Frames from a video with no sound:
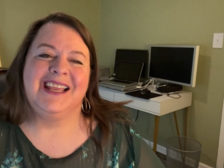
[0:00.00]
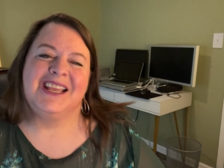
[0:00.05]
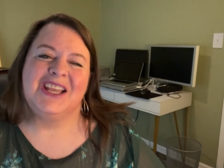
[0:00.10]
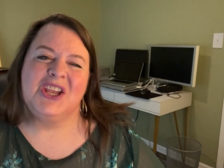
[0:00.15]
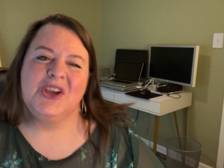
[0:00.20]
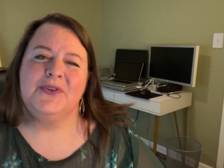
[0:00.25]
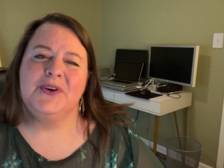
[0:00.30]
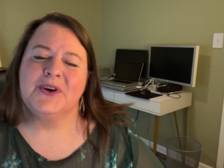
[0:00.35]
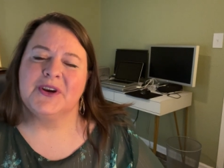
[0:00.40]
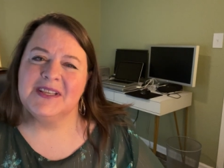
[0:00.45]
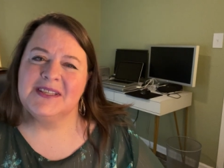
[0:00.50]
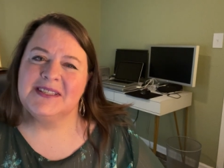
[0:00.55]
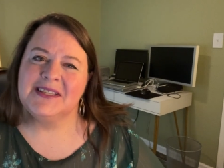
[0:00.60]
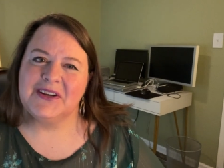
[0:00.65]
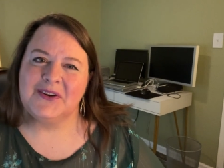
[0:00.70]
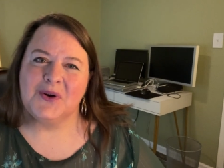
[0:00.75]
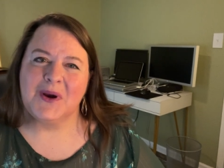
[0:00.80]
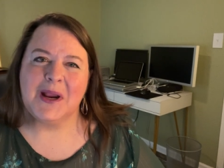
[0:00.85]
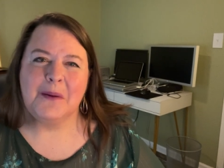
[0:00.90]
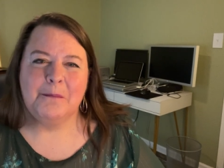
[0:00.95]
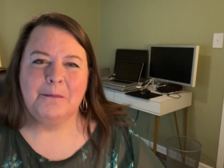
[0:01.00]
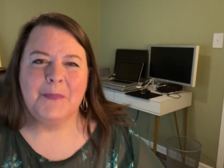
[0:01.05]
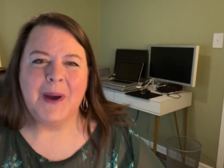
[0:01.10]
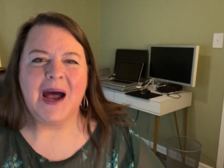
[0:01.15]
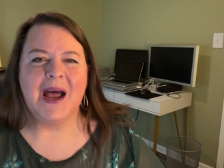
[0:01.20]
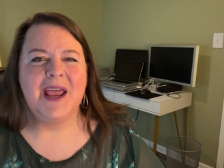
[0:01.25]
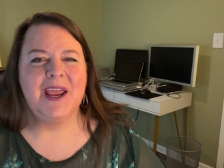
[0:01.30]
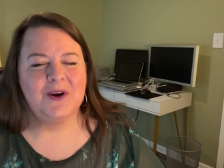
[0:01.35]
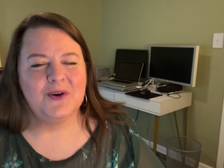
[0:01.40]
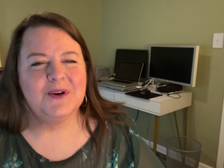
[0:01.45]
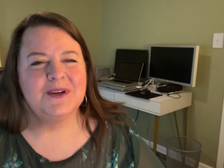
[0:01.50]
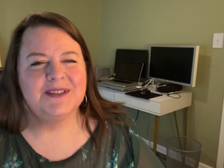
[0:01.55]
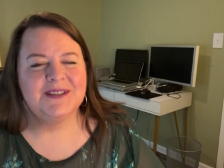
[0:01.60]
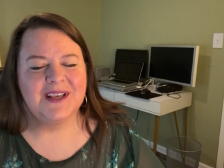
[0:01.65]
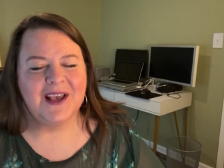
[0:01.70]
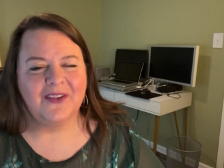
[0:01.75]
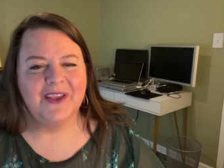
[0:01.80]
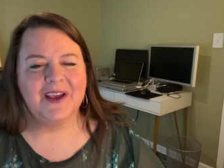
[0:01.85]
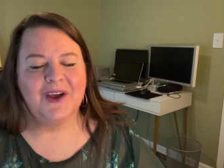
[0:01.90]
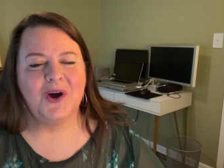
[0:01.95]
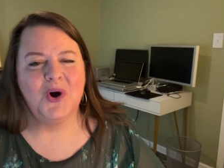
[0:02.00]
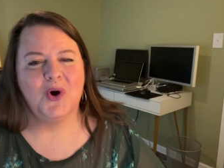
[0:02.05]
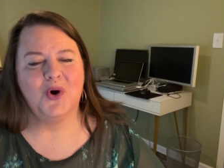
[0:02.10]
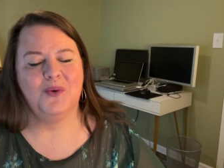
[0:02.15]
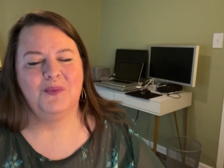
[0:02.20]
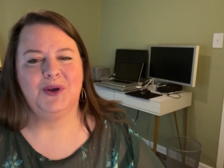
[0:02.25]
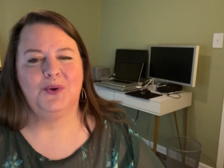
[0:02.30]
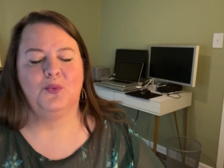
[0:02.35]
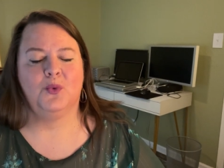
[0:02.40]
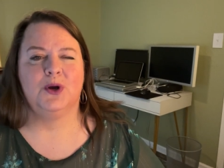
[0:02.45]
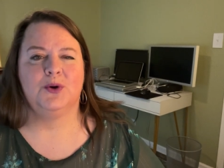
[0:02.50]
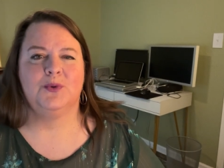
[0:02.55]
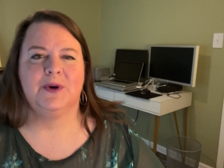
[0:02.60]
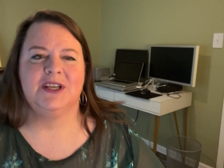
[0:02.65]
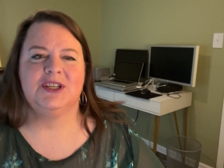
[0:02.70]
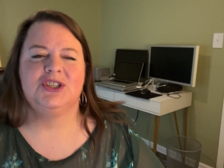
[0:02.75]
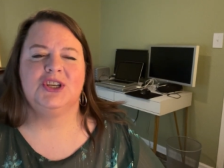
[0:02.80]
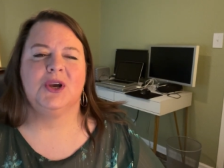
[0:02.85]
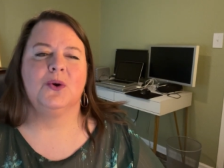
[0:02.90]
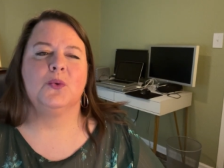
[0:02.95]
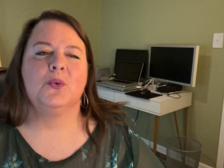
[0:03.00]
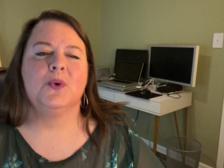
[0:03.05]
If you're considering buying or selling a home in Woodridge,